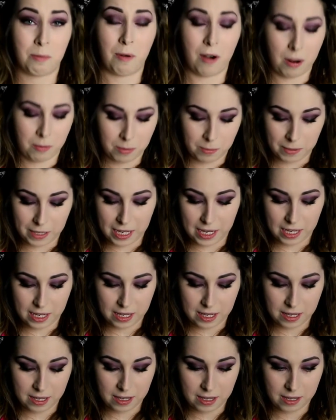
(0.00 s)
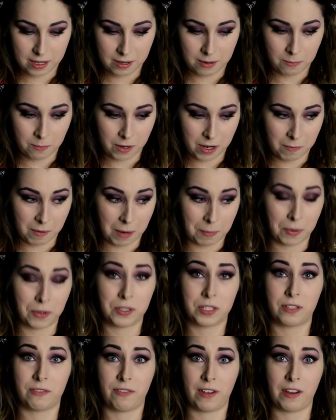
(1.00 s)
Probably one of my
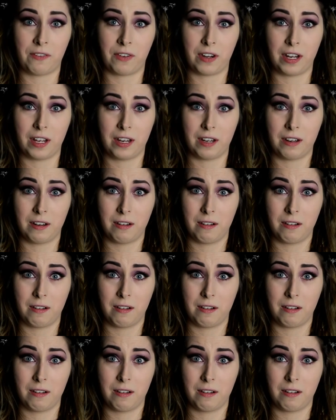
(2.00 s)
most favorite